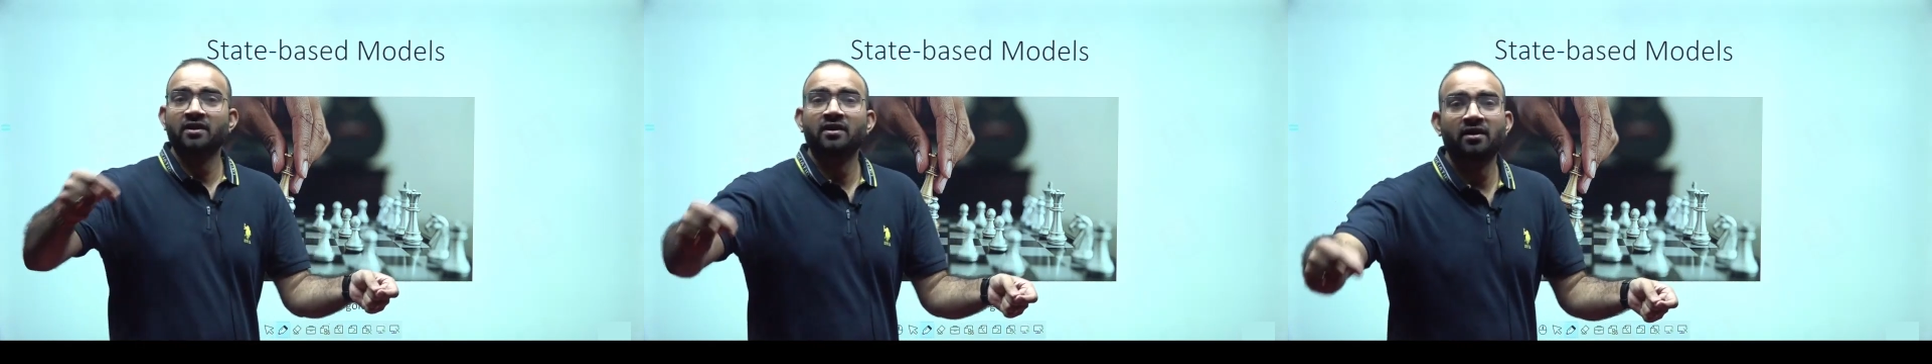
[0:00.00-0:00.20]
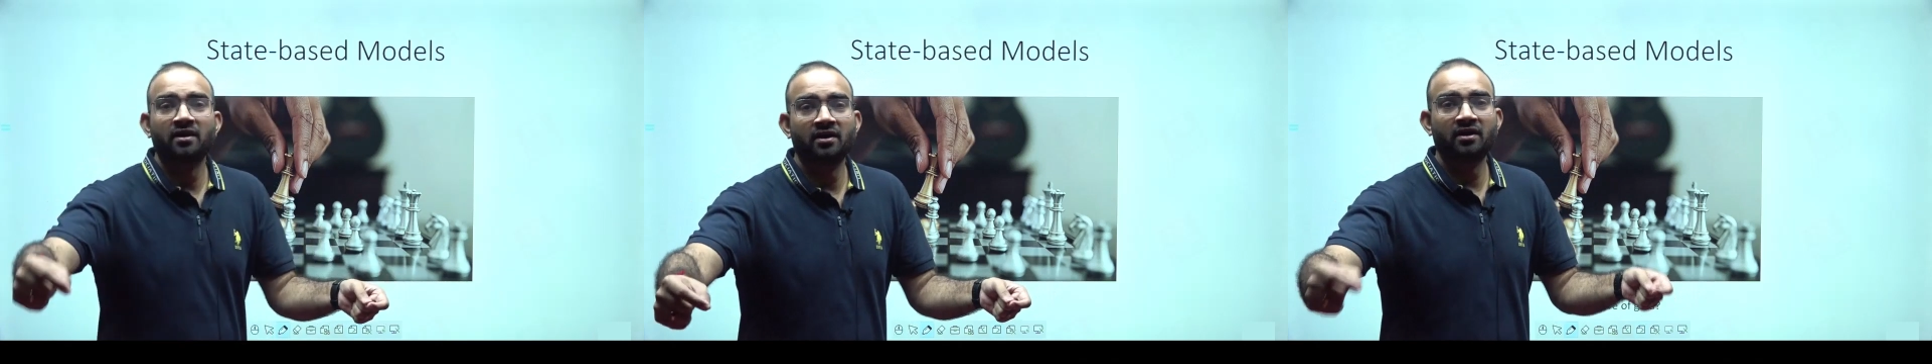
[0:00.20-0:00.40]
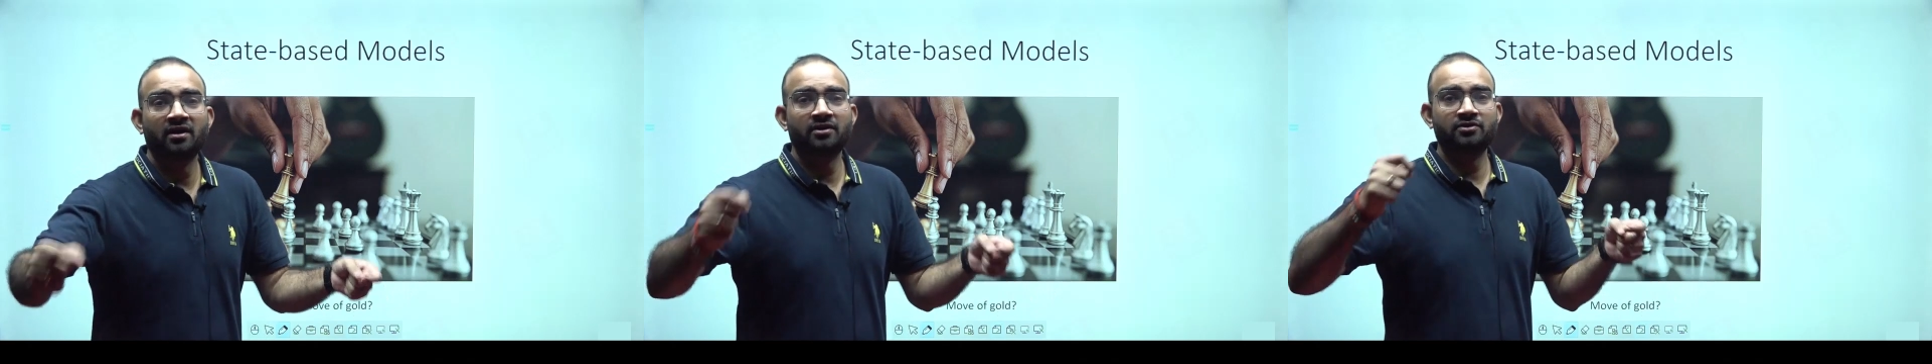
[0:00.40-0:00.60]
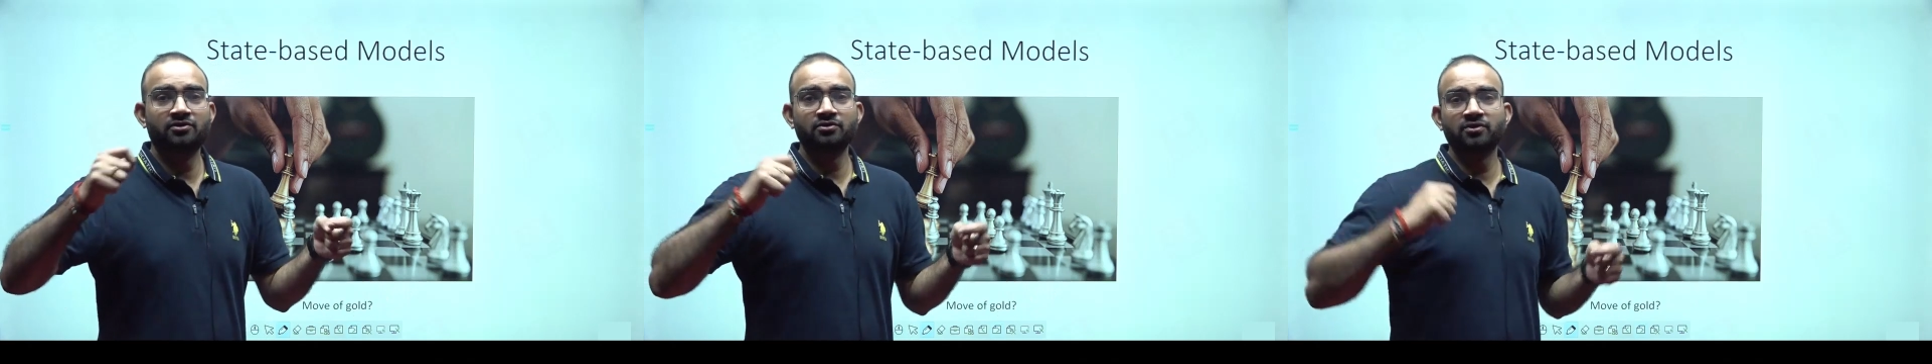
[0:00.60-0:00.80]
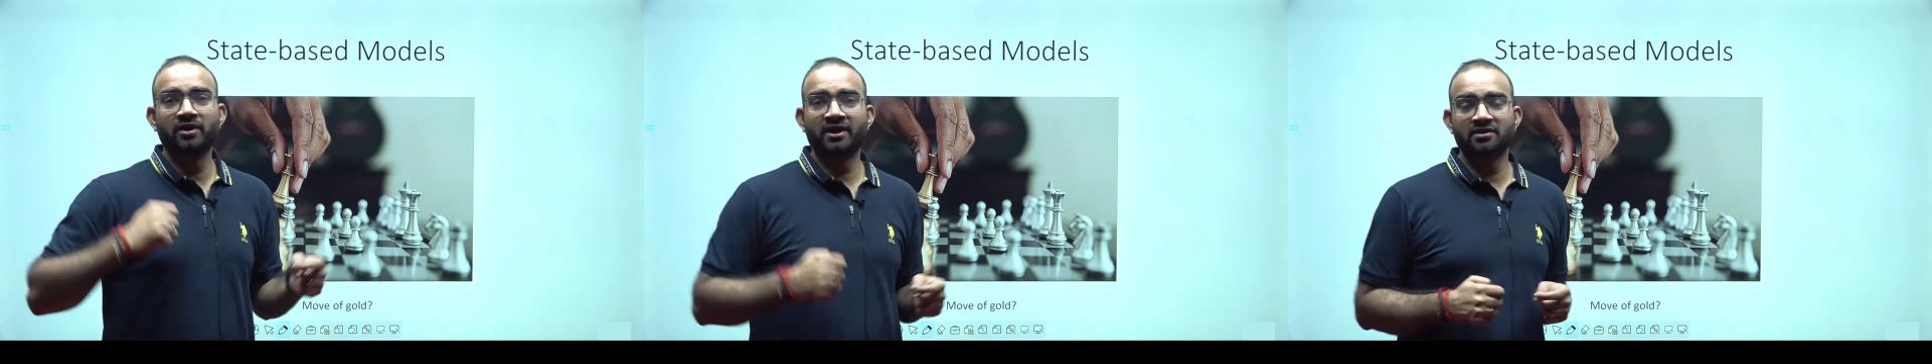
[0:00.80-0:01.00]

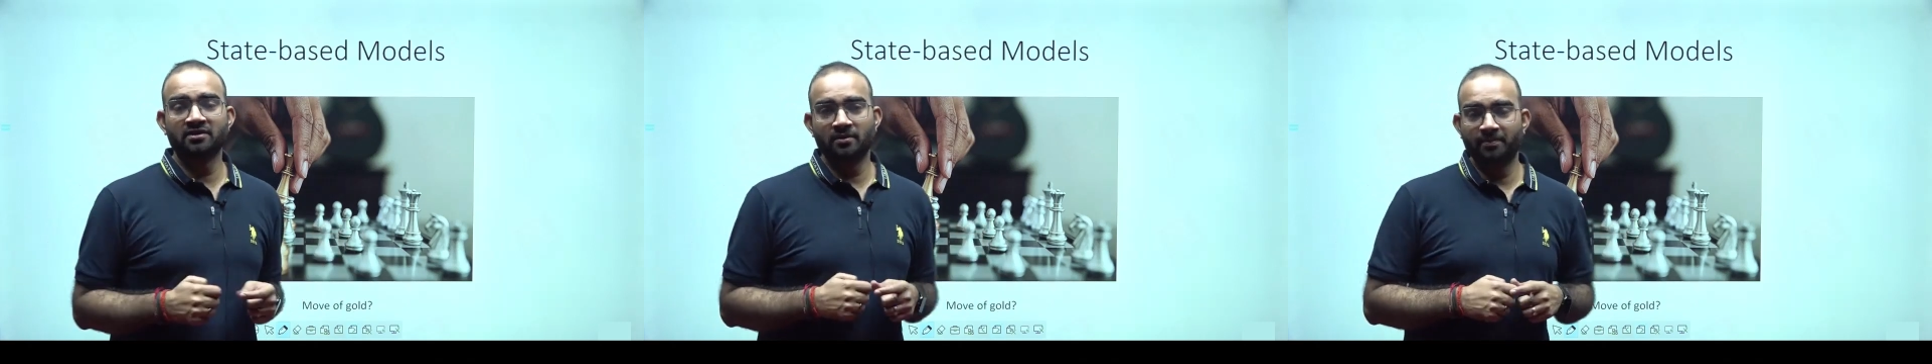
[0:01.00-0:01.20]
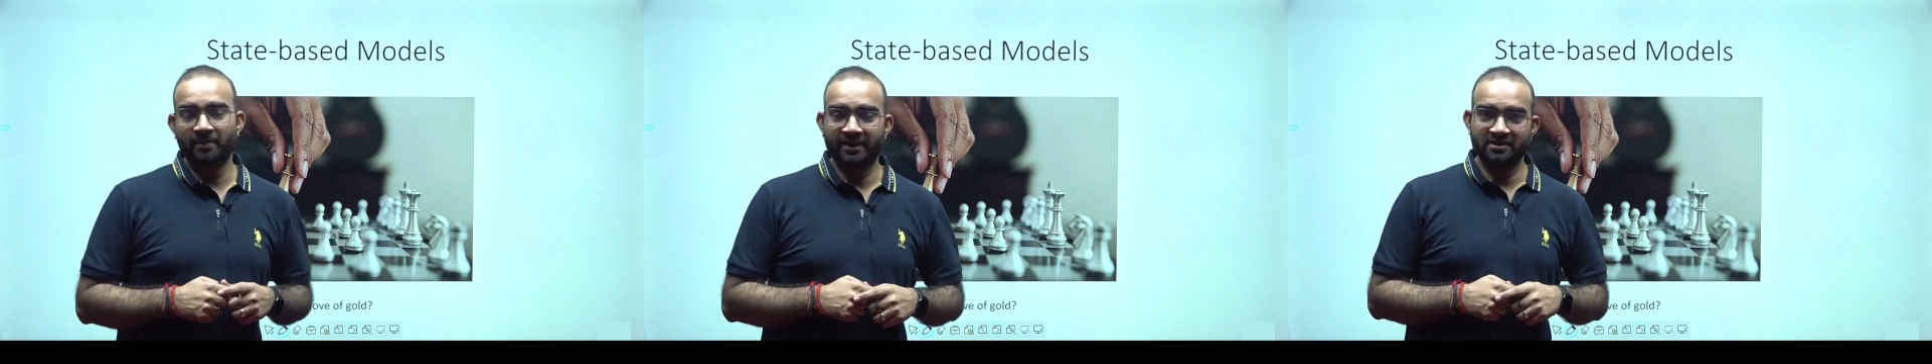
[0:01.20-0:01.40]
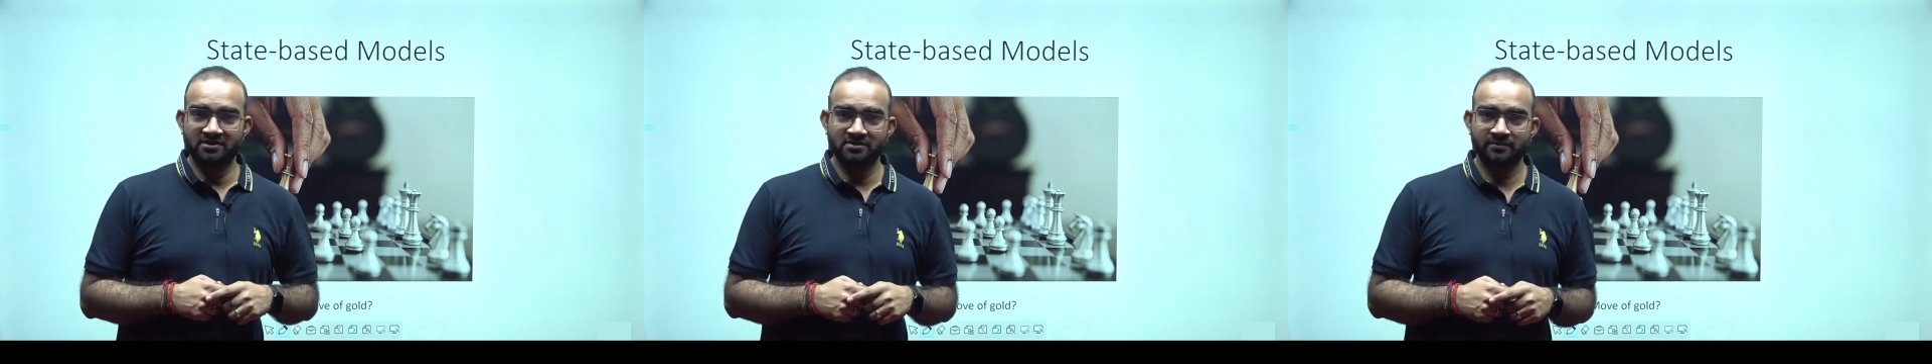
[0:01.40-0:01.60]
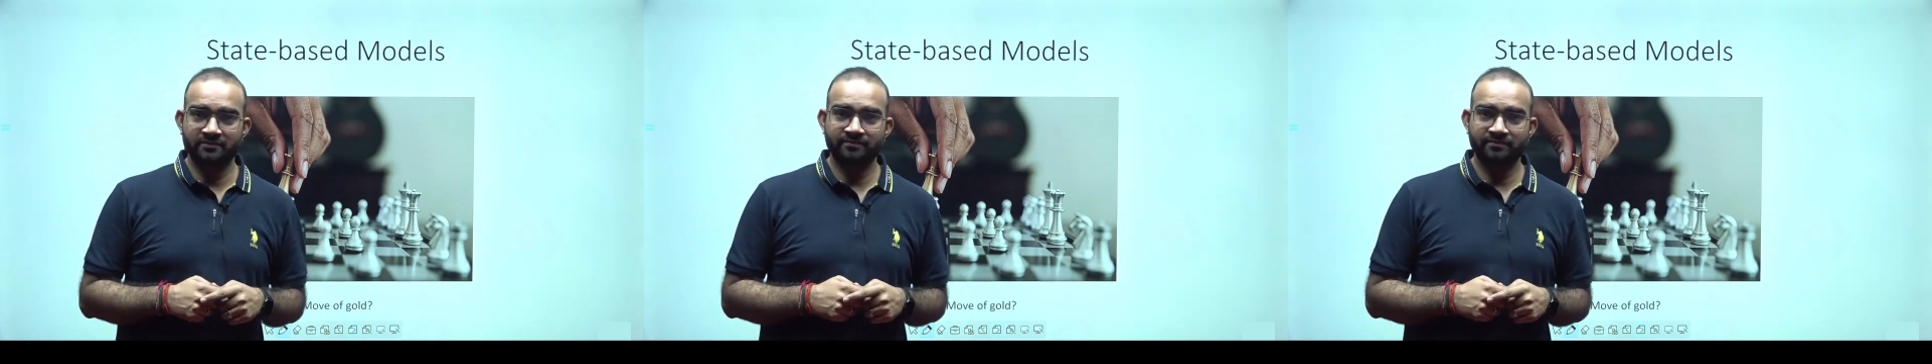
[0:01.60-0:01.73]
to another place.